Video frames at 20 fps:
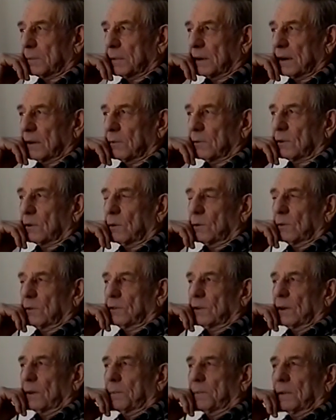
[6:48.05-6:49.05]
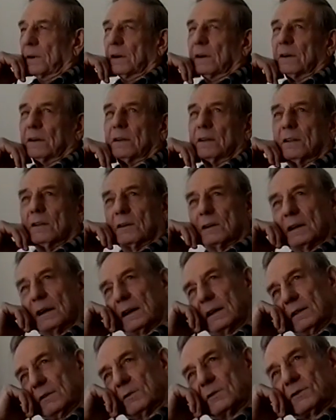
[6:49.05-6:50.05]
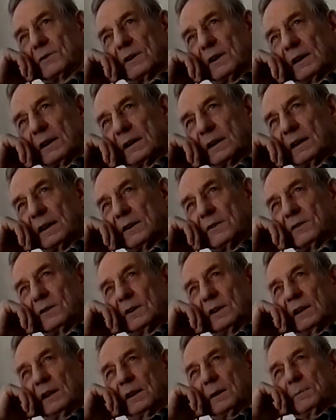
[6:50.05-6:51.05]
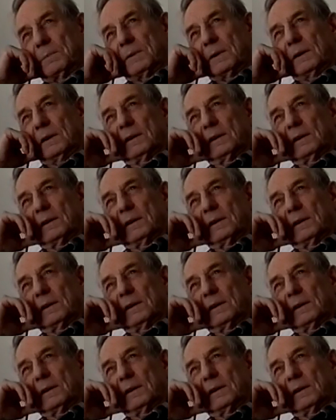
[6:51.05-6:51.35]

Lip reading: but it would hold you up there until the guy that was trying to catch you'd get up there,